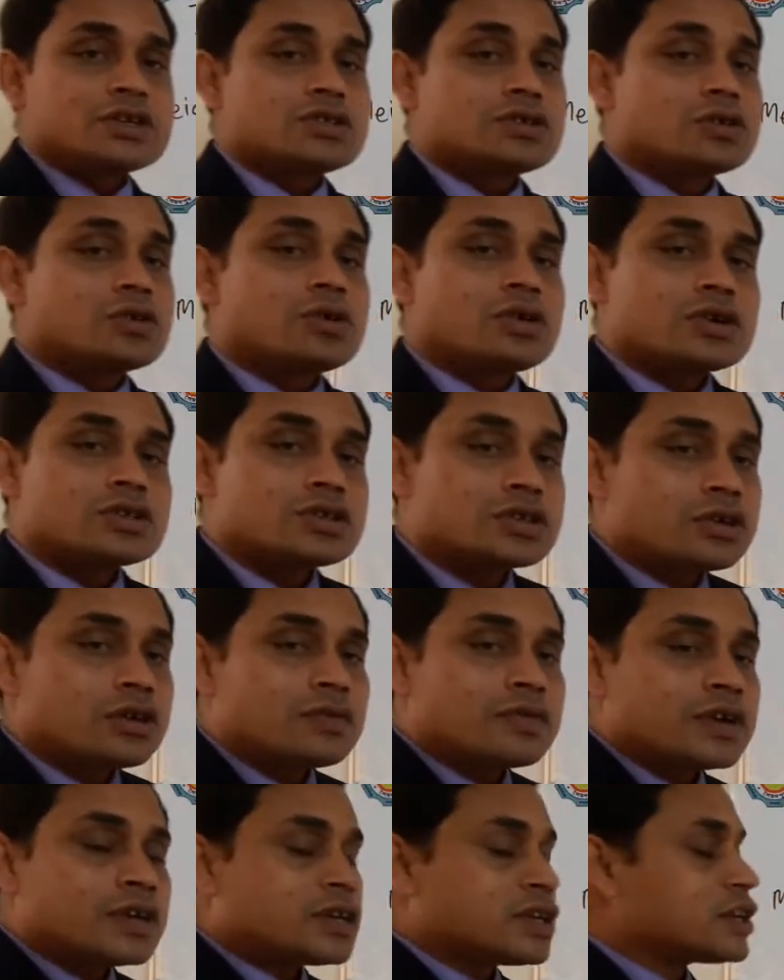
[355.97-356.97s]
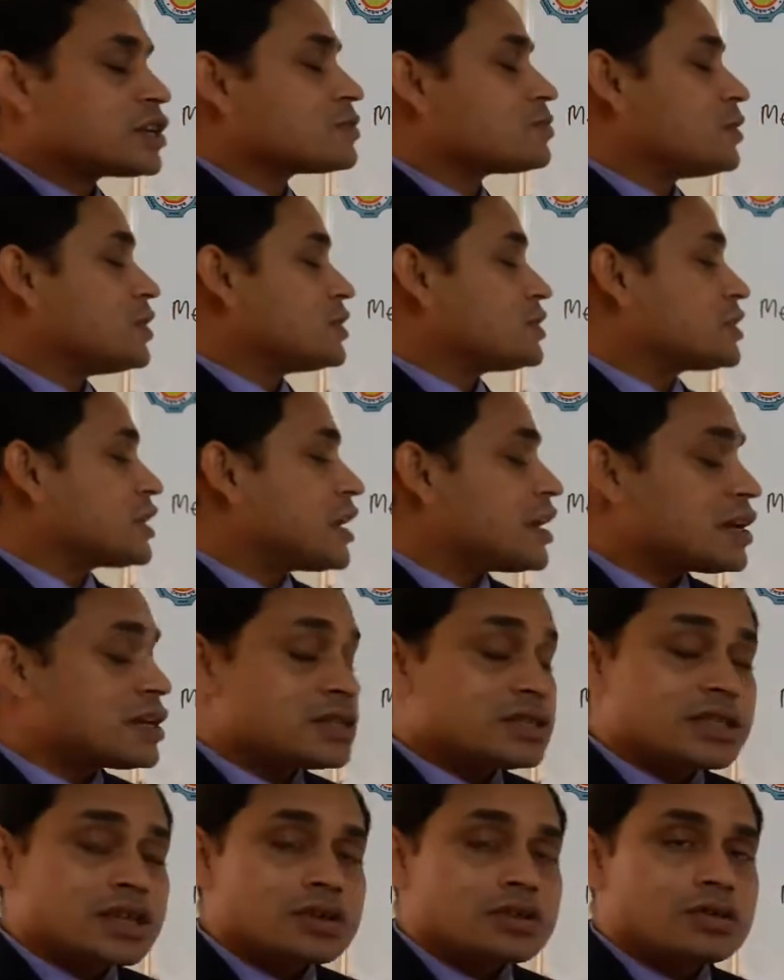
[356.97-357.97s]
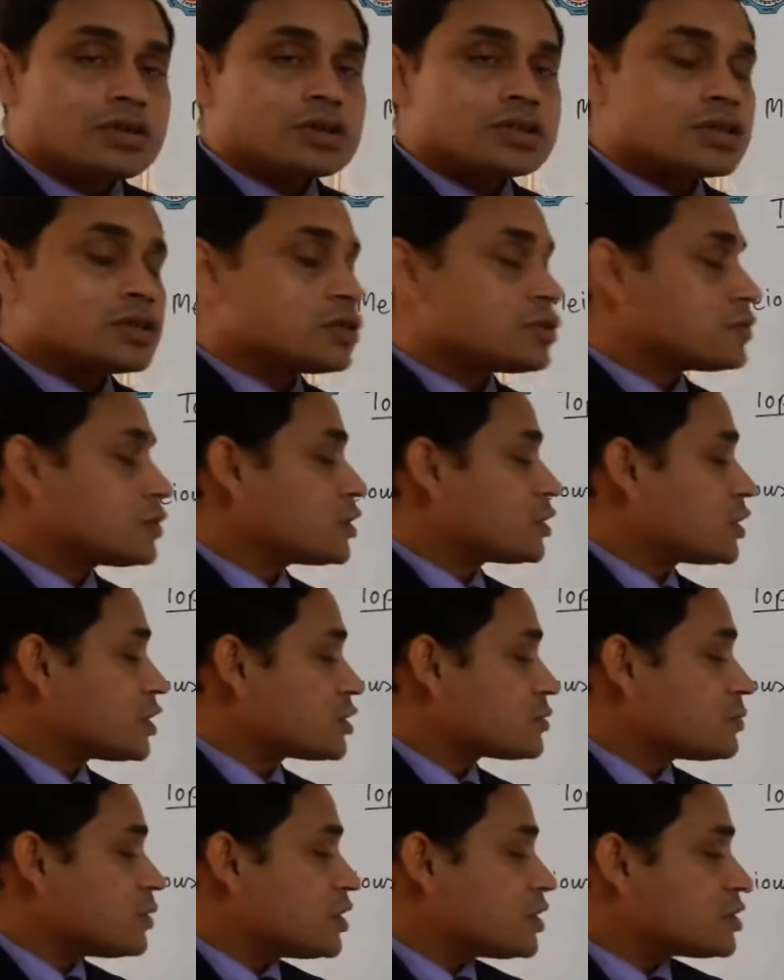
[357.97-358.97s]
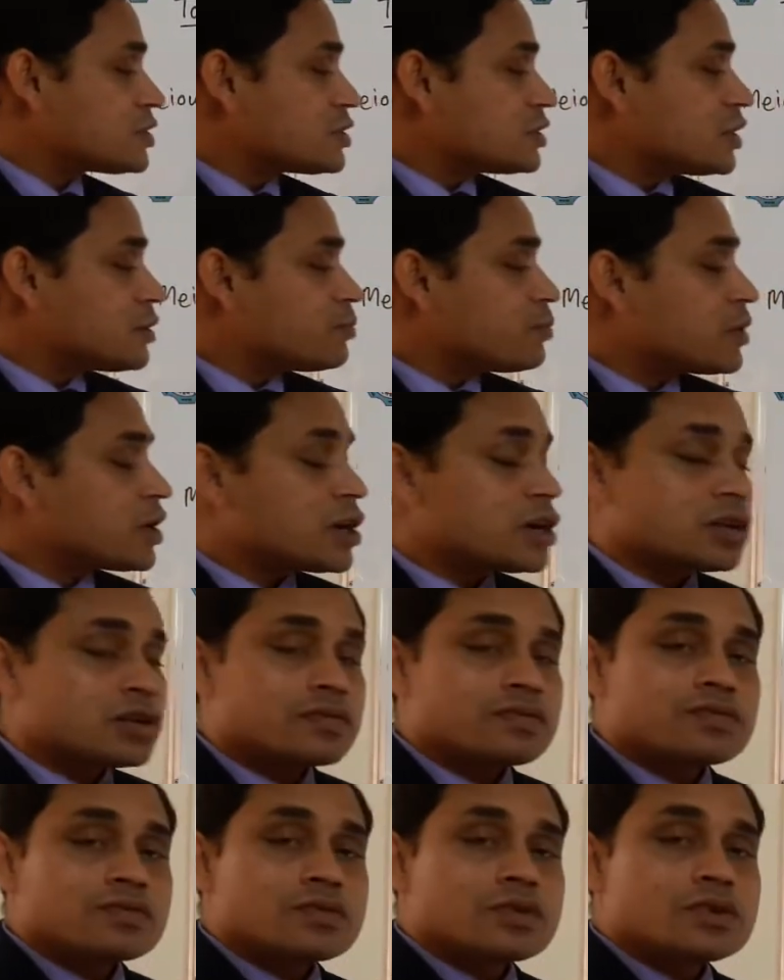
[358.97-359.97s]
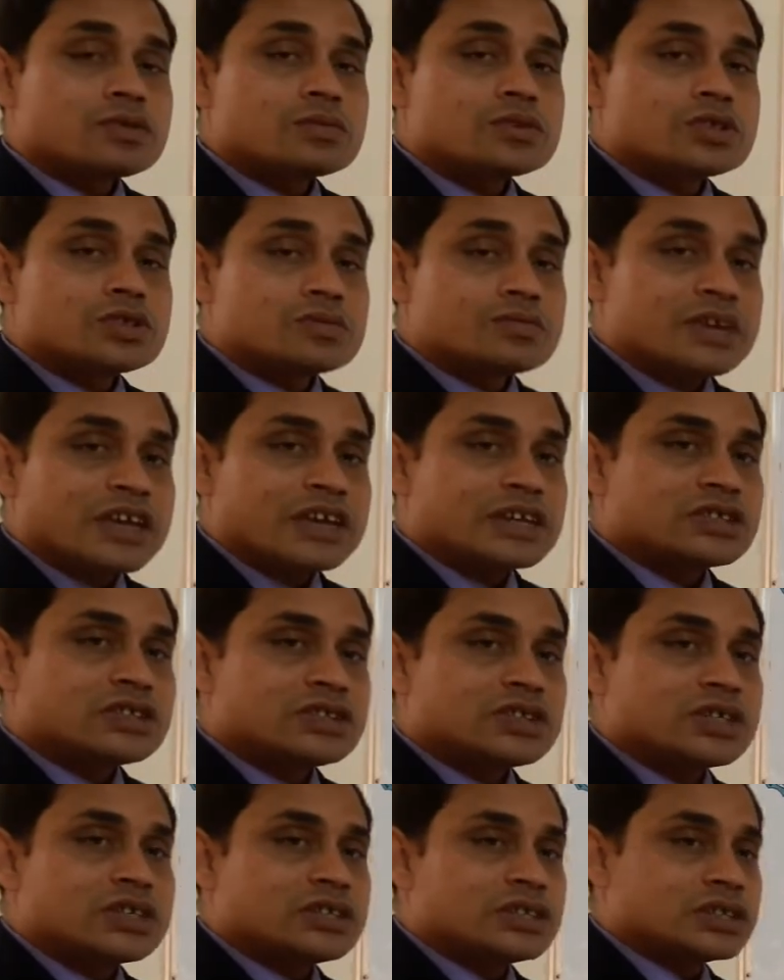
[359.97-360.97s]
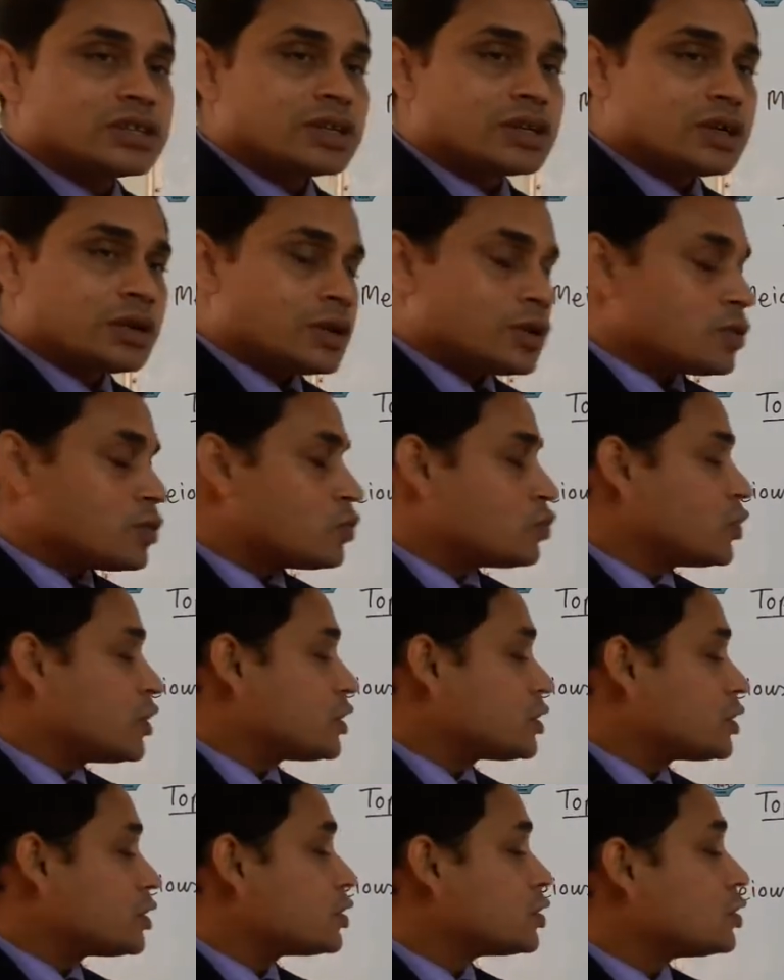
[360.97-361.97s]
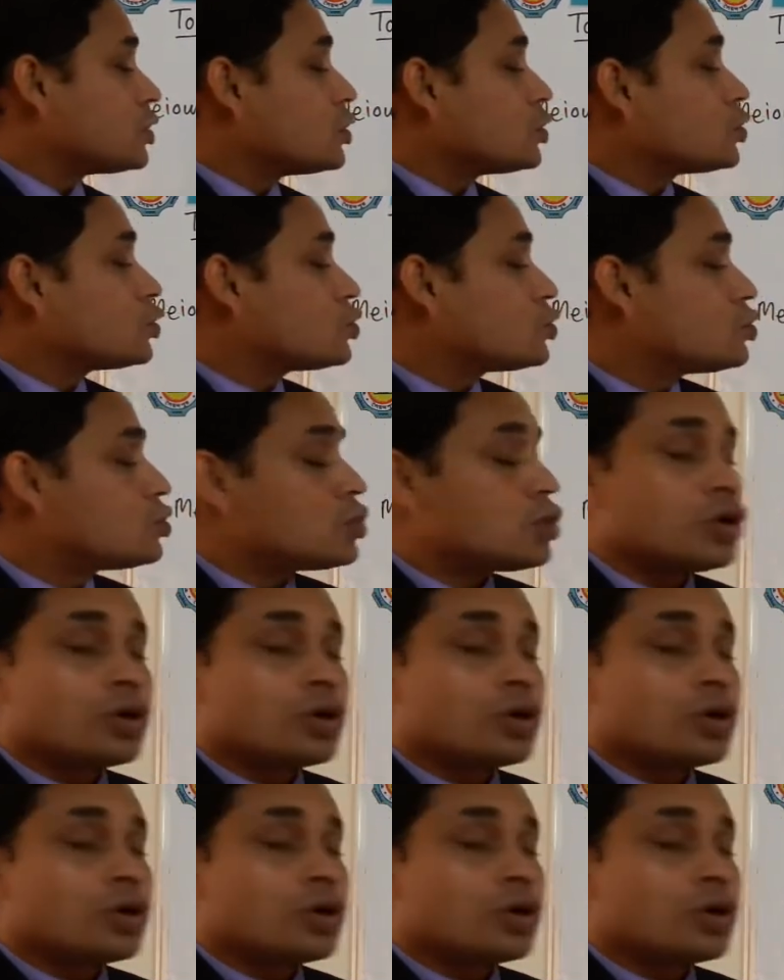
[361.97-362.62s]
So crossing over takes place. As the crossing over takes place, the part of chromosome exchange with two